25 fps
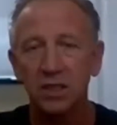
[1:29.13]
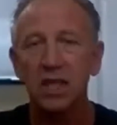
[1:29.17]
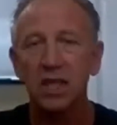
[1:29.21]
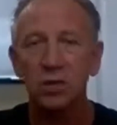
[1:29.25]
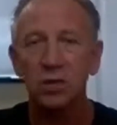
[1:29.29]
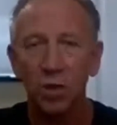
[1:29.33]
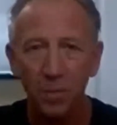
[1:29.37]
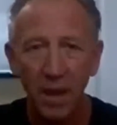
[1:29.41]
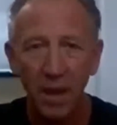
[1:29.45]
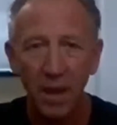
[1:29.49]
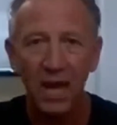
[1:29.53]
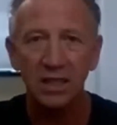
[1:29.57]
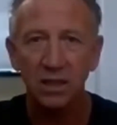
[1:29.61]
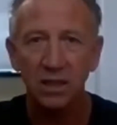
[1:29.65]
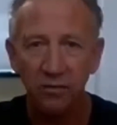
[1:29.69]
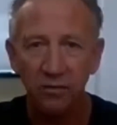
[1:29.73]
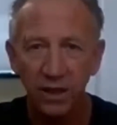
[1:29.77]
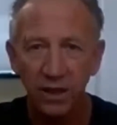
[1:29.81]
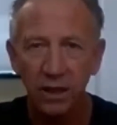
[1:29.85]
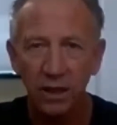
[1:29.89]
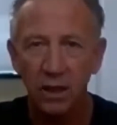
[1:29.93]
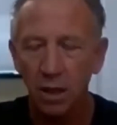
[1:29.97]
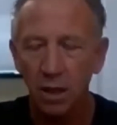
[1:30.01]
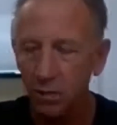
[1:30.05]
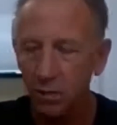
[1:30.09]
That's what passive
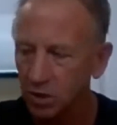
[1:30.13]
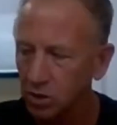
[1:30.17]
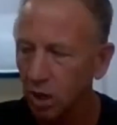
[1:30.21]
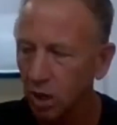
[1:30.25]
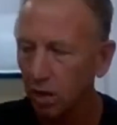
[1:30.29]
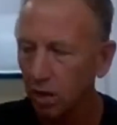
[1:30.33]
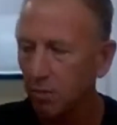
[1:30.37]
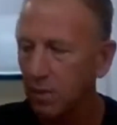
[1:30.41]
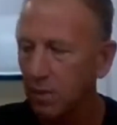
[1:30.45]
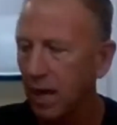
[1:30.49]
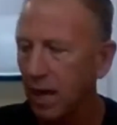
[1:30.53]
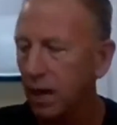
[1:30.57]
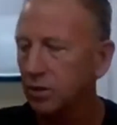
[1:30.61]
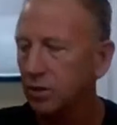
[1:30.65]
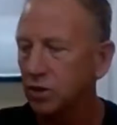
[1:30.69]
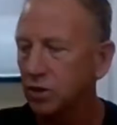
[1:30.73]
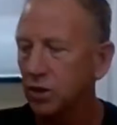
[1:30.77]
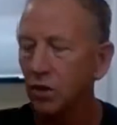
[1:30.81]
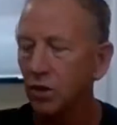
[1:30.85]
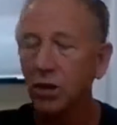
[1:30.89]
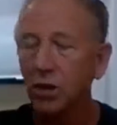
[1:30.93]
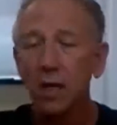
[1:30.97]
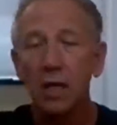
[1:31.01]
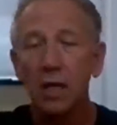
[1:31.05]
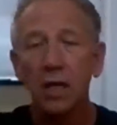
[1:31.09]
income is all about. And
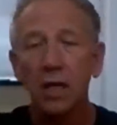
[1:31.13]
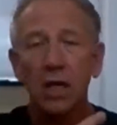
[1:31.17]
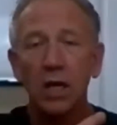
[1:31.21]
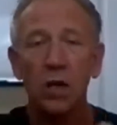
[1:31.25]
so